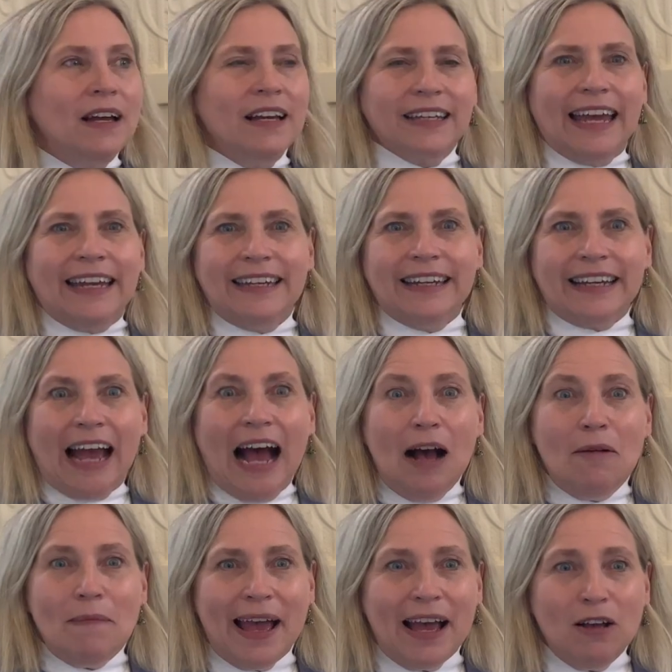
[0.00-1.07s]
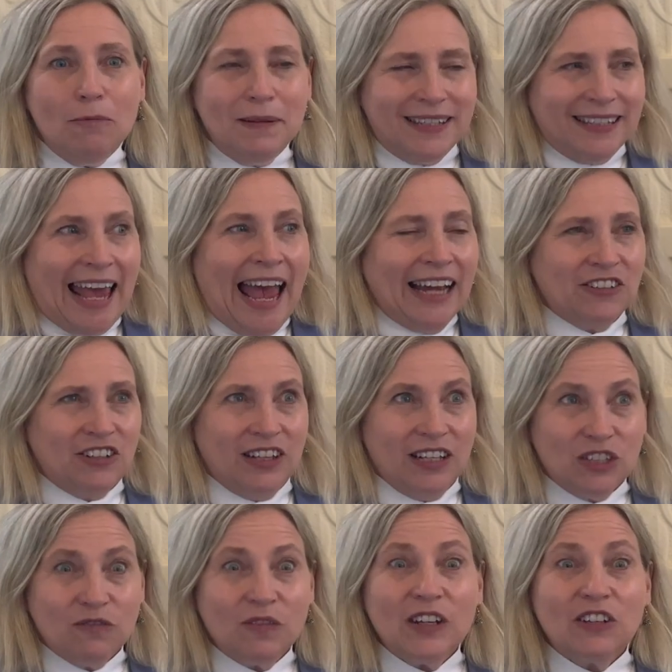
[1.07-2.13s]
can you come help us catch
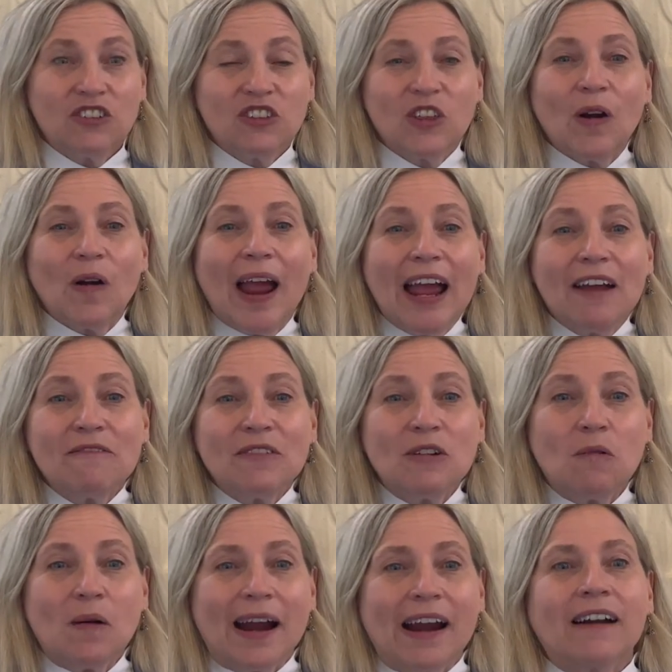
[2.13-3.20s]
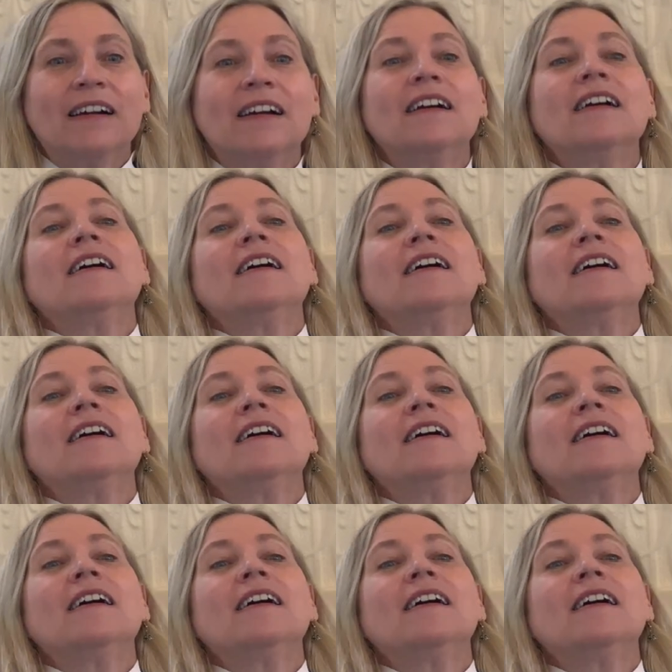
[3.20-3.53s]
these fish? They're everywhere."